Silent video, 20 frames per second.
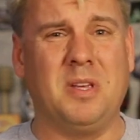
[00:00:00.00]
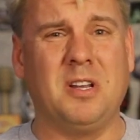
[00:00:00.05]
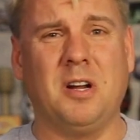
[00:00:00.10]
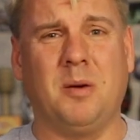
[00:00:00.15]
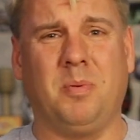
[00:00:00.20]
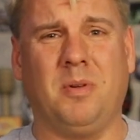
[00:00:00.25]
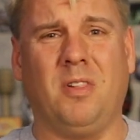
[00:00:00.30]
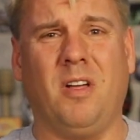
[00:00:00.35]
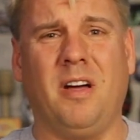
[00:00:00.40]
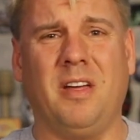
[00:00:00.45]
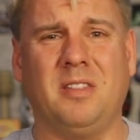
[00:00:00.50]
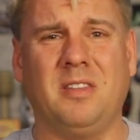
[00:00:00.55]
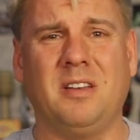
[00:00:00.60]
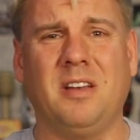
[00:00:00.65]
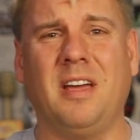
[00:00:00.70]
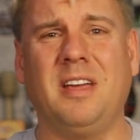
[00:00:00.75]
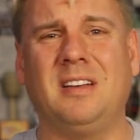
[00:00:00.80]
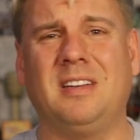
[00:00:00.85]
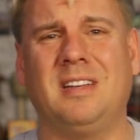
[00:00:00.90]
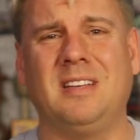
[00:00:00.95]
beat up a lot in
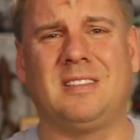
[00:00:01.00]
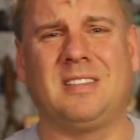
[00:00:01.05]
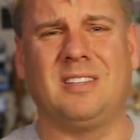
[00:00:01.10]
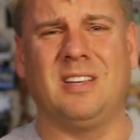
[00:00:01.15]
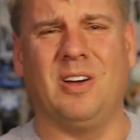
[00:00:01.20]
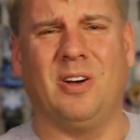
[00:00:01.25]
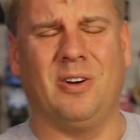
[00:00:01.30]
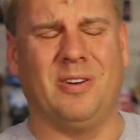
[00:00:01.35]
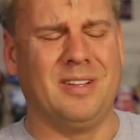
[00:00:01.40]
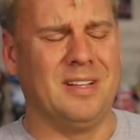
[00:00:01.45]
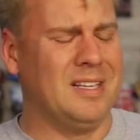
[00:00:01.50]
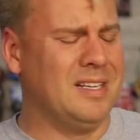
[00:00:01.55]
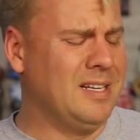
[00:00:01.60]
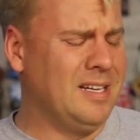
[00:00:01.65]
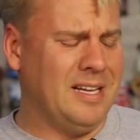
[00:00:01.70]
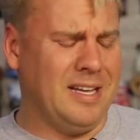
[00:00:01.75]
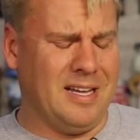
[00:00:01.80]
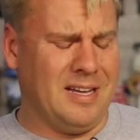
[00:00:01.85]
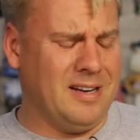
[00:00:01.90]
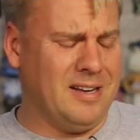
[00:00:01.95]
the 90s, so.
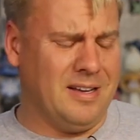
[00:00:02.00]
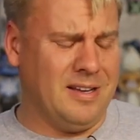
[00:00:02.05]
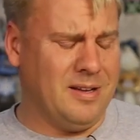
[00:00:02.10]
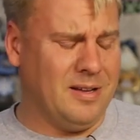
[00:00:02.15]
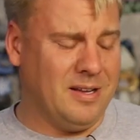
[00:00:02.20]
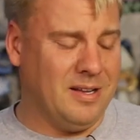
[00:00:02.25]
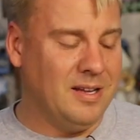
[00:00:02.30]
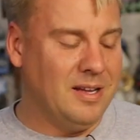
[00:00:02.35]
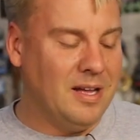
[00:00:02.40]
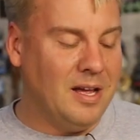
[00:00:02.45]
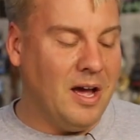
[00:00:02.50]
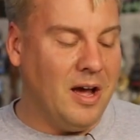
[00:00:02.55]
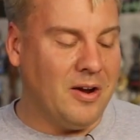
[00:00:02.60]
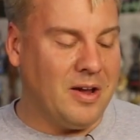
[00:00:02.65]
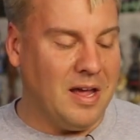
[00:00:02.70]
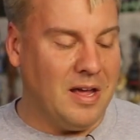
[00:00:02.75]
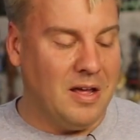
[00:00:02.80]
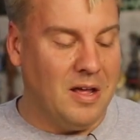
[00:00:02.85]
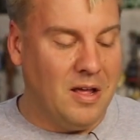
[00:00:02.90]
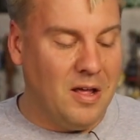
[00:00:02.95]

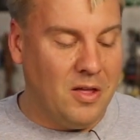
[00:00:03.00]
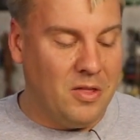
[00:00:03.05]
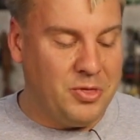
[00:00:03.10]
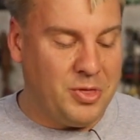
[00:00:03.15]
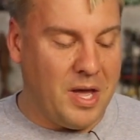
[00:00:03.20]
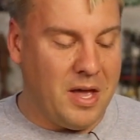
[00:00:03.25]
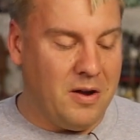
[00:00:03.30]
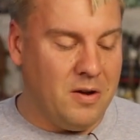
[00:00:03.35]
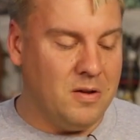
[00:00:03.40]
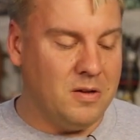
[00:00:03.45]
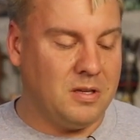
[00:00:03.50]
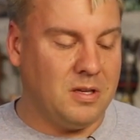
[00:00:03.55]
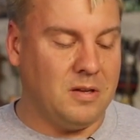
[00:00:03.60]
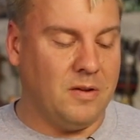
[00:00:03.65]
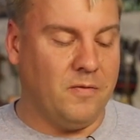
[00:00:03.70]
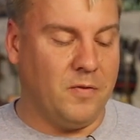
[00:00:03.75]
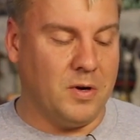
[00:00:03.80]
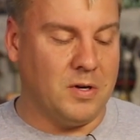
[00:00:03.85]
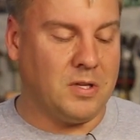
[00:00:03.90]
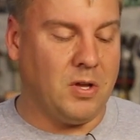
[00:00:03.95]
Okay, Thanos
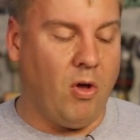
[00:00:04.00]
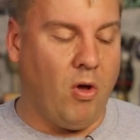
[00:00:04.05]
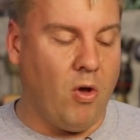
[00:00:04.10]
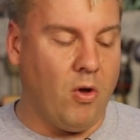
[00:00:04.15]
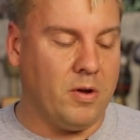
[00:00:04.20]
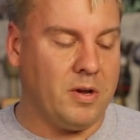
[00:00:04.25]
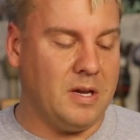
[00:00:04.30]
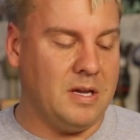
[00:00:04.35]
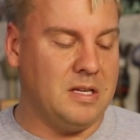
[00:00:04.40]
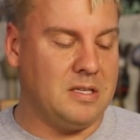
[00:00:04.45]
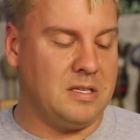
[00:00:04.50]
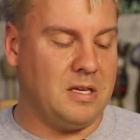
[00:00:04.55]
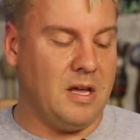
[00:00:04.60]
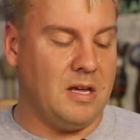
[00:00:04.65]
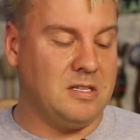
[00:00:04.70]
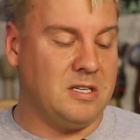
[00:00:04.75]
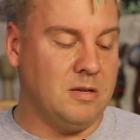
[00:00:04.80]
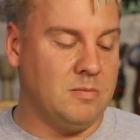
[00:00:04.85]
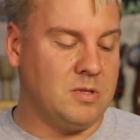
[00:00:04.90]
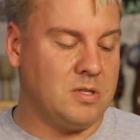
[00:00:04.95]
versus Hulk. It's
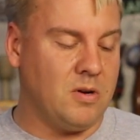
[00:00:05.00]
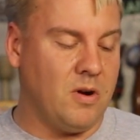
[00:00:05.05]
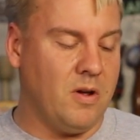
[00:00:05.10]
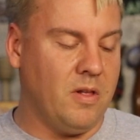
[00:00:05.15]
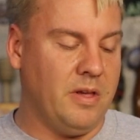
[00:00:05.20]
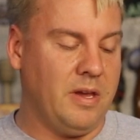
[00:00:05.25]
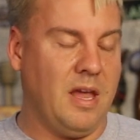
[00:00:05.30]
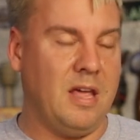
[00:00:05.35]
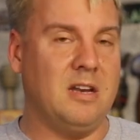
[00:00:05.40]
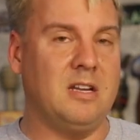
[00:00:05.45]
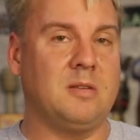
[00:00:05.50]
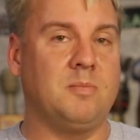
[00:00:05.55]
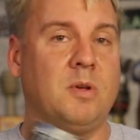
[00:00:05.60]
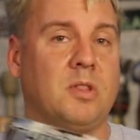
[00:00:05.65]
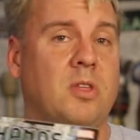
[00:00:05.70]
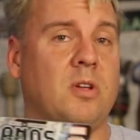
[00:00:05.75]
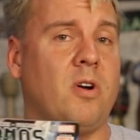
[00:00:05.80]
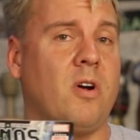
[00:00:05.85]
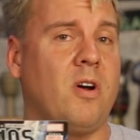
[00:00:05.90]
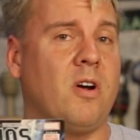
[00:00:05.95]
Jim Starlin, Andy
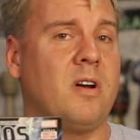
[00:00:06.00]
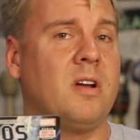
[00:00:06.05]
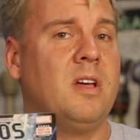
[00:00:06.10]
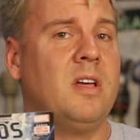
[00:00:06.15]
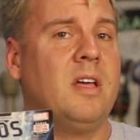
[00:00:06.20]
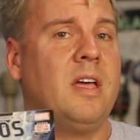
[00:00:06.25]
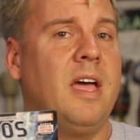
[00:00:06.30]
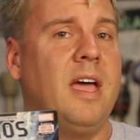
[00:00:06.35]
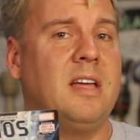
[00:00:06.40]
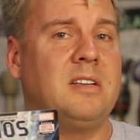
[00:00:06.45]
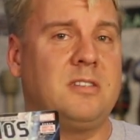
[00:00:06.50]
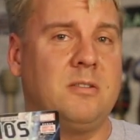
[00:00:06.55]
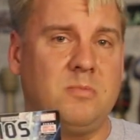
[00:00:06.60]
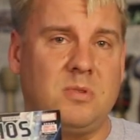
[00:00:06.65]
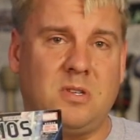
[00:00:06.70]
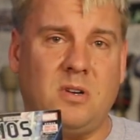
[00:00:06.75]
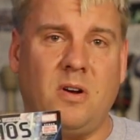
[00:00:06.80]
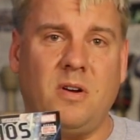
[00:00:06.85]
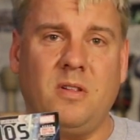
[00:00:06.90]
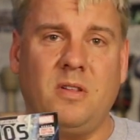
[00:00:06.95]
Smith on art. And Jim
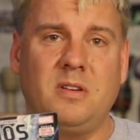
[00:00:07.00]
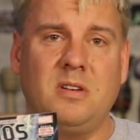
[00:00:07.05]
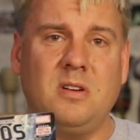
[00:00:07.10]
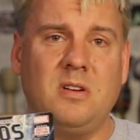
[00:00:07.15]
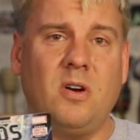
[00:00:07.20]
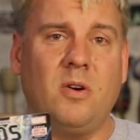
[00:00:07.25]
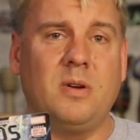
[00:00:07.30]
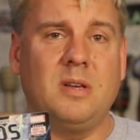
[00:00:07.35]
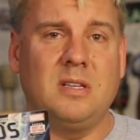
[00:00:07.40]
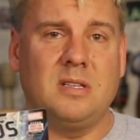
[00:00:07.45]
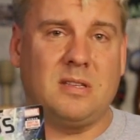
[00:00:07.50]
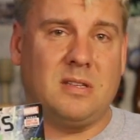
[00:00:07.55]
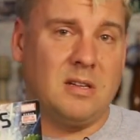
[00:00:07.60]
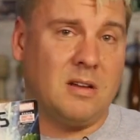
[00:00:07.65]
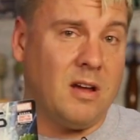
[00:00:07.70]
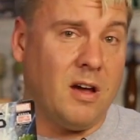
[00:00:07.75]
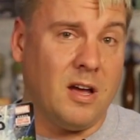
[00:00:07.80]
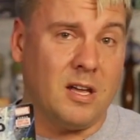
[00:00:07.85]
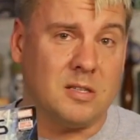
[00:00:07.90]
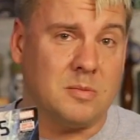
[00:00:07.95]
Starlin, you know, he's
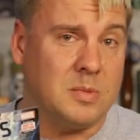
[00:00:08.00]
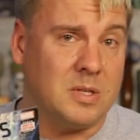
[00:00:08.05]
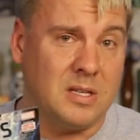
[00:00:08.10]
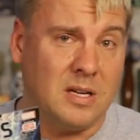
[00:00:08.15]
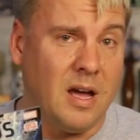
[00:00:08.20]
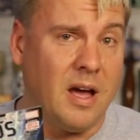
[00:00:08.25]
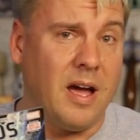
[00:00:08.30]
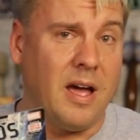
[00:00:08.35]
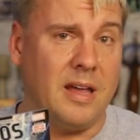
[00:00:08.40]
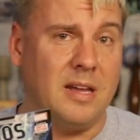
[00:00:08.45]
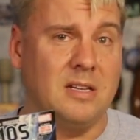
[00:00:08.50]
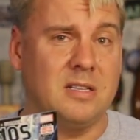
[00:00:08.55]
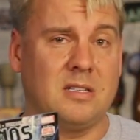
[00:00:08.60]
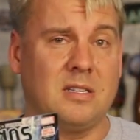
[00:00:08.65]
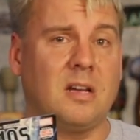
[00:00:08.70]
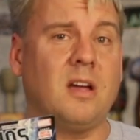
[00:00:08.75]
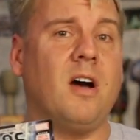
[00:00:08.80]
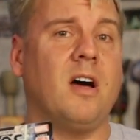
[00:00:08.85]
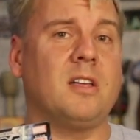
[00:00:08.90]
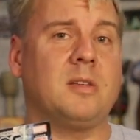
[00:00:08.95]
the cosmic guy. He's
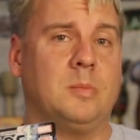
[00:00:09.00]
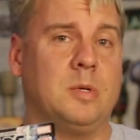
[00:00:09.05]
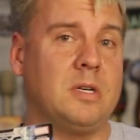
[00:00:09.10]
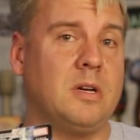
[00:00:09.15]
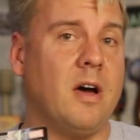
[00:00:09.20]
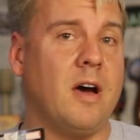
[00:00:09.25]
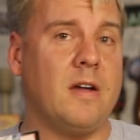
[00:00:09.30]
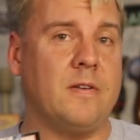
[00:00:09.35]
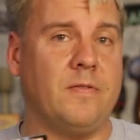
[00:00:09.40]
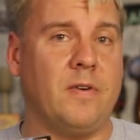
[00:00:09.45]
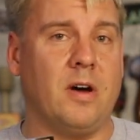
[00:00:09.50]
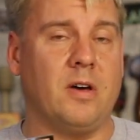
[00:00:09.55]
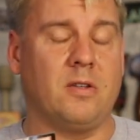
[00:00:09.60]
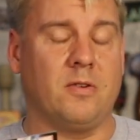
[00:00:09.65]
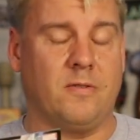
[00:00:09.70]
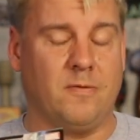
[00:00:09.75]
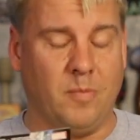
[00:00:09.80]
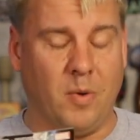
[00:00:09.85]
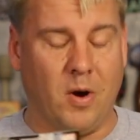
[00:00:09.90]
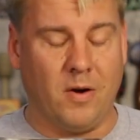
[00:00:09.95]
the cosmic
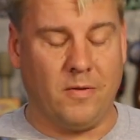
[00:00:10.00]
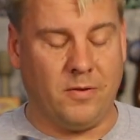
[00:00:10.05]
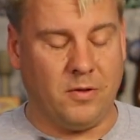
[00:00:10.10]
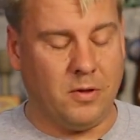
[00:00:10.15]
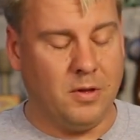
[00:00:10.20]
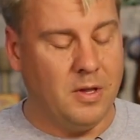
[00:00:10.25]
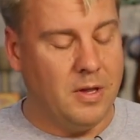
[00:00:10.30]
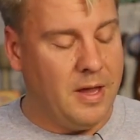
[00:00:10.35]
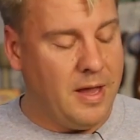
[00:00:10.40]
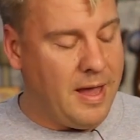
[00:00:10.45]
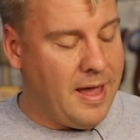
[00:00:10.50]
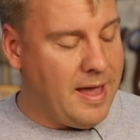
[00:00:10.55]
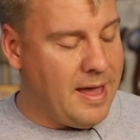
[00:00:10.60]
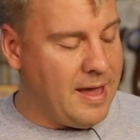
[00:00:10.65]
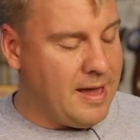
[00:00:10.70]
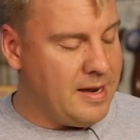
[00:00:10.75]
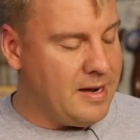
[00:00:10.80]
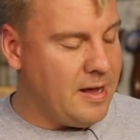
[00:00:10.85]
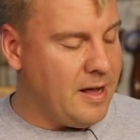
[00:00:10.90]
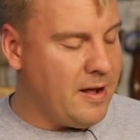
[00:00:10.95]
godfather of Marvel.
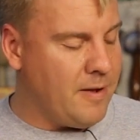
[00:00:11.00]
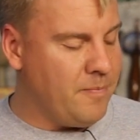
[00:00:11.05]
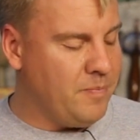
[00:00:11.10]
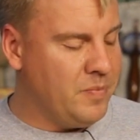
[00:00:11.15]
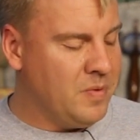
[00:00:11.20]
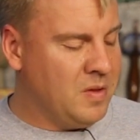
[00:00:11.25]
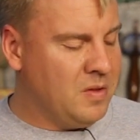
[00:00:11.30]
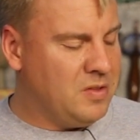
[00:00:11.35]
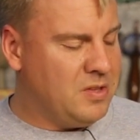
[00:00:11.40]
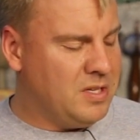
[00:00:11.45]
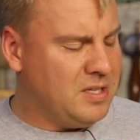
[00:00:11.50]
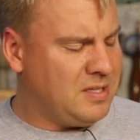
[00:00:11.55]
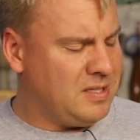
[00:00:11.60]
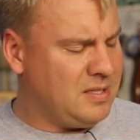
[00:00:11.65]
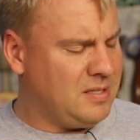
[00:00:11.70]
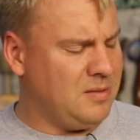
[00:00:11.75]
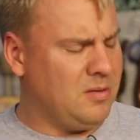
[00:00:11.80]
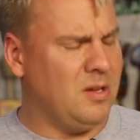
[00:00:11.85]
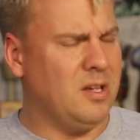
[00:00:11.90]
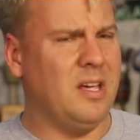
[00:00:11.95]
And
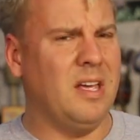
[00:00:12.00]
this